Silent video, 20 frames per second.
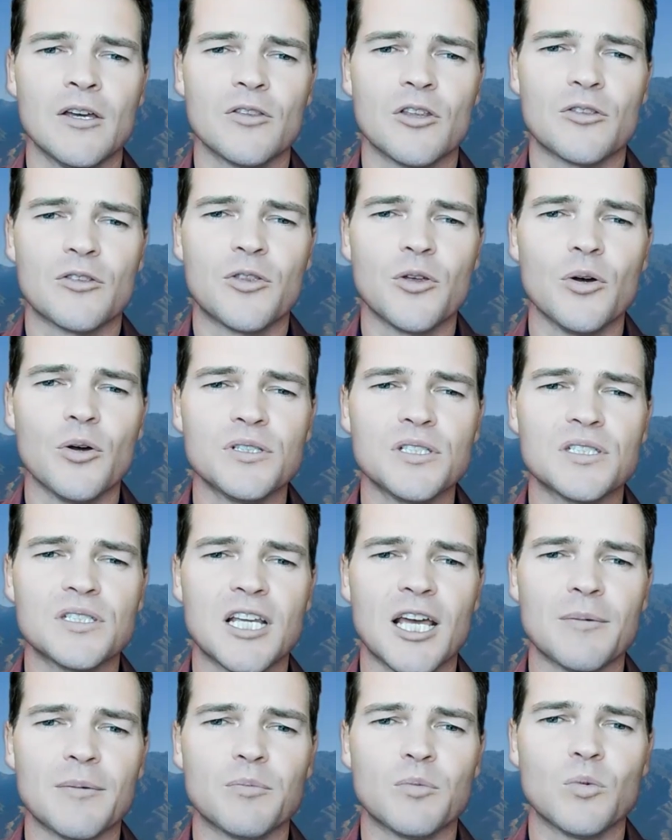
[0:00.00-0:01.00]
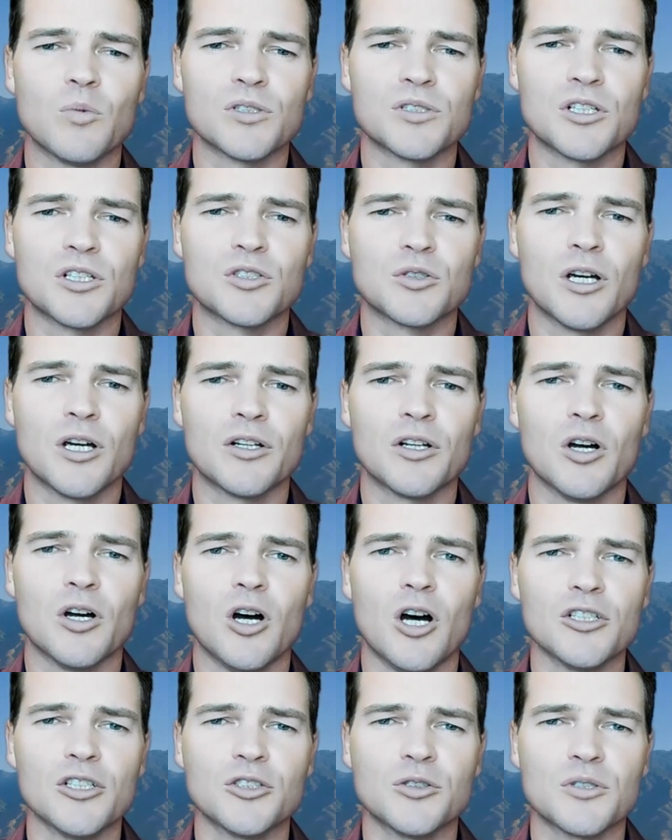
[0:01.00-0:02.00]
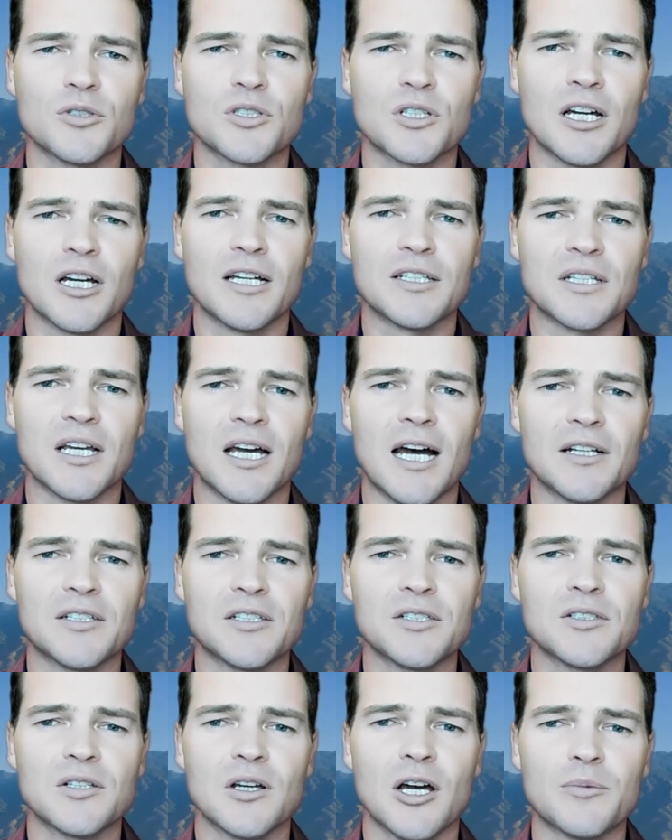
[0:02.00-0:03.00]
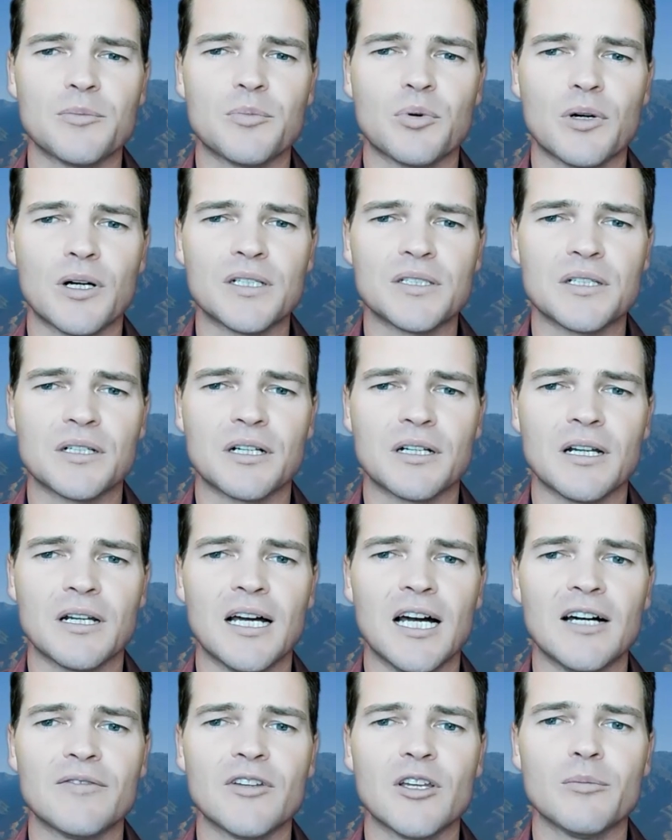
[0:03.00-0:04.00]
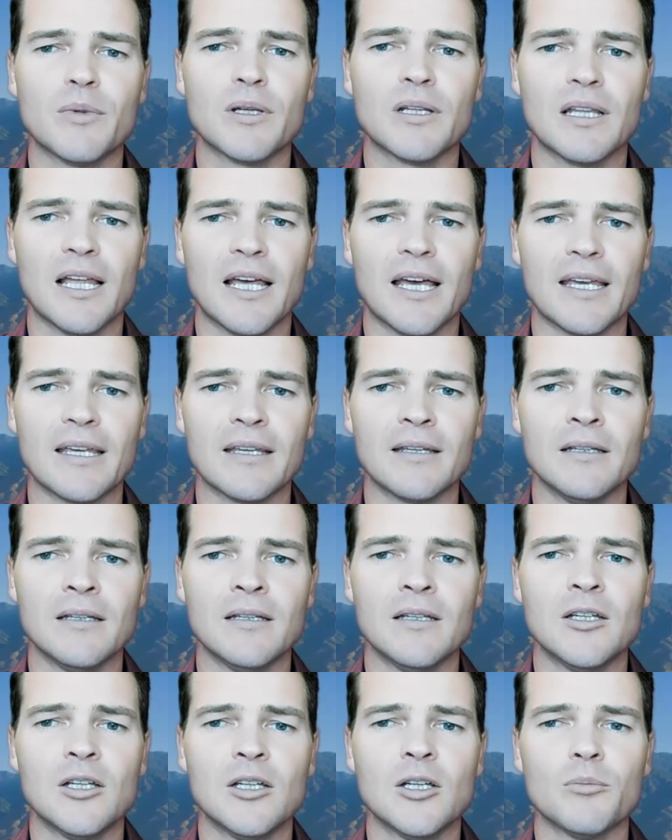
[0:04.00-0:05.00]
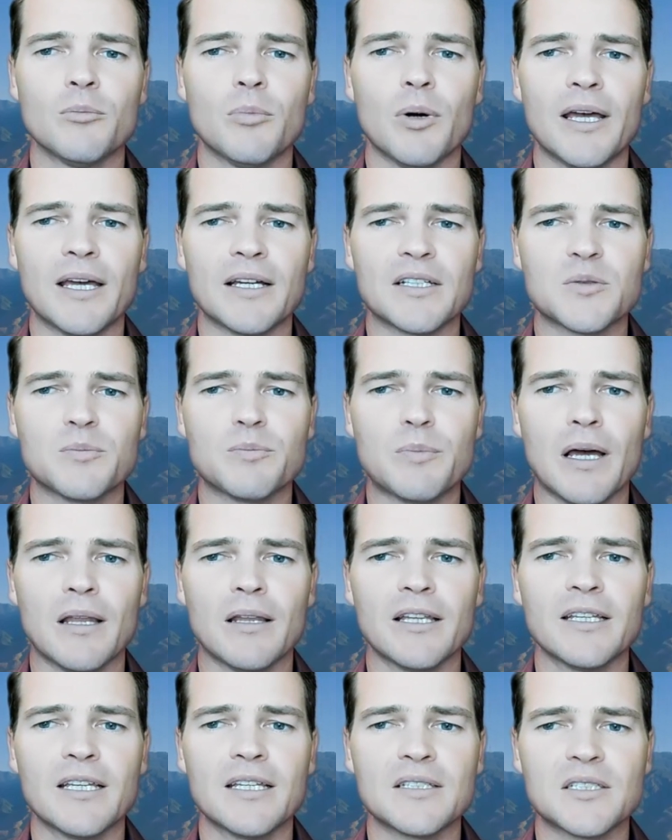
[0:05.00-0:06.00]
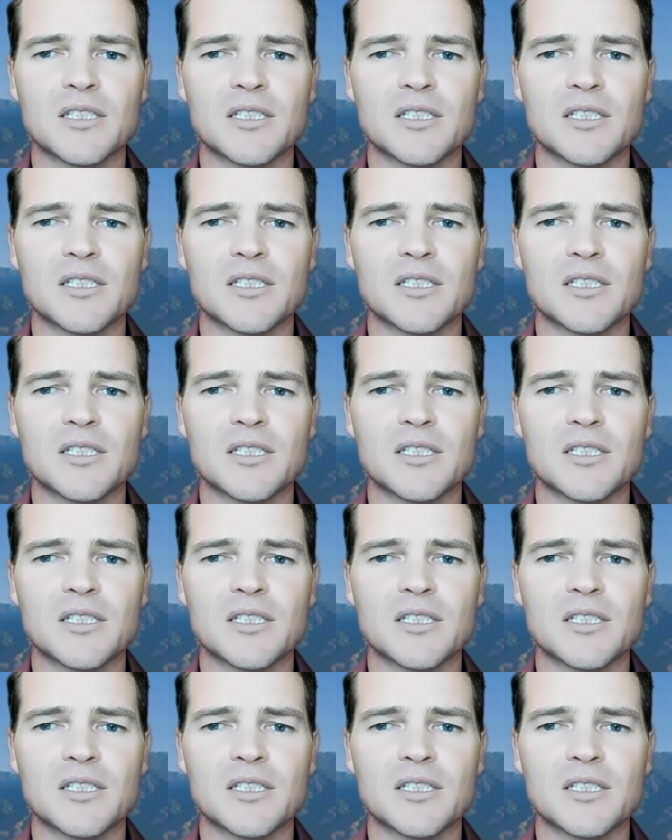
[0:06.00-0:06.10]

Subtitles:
The third step was to try to ostracize Argentine President Javier Milei by expelling his